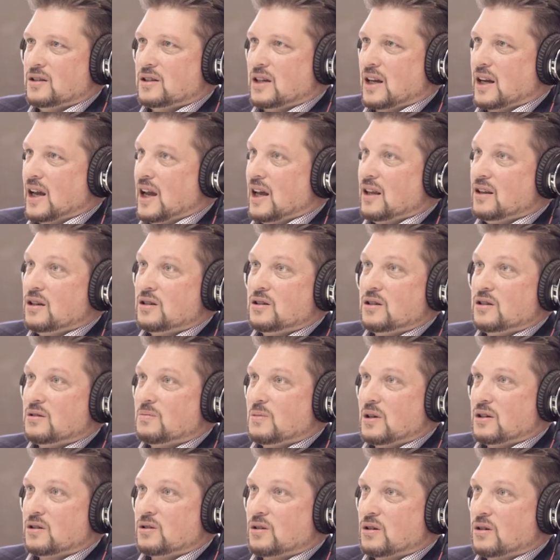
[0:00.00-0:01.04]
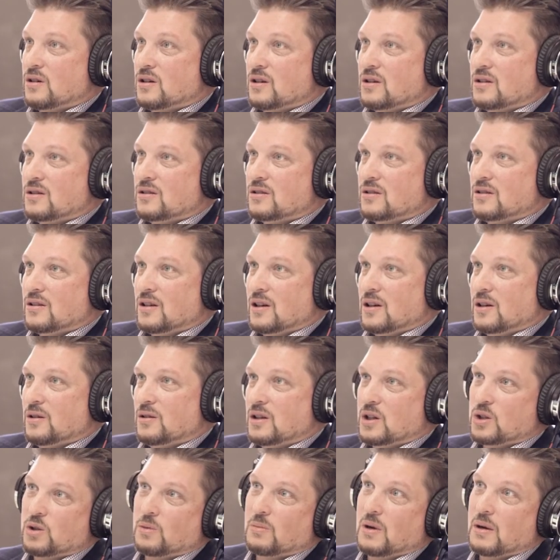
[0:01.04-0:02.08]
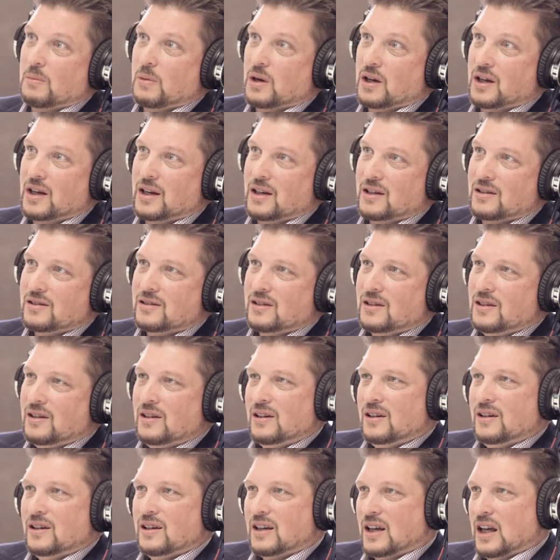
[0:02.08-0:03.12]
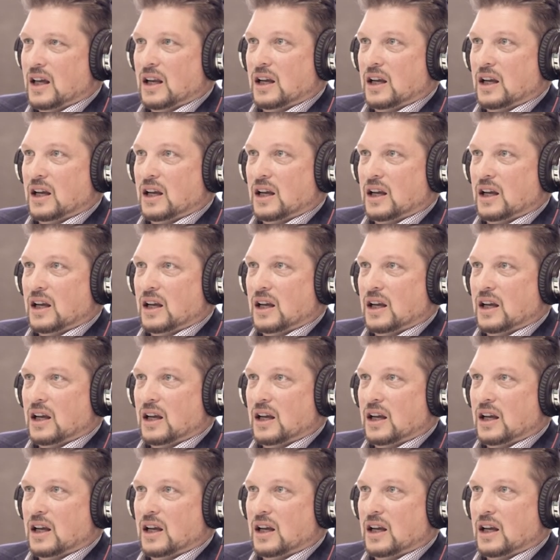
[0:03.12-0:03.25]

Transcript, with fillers: It's like, hey, this is my circus. You know, these yeah. are my monkeys. Right.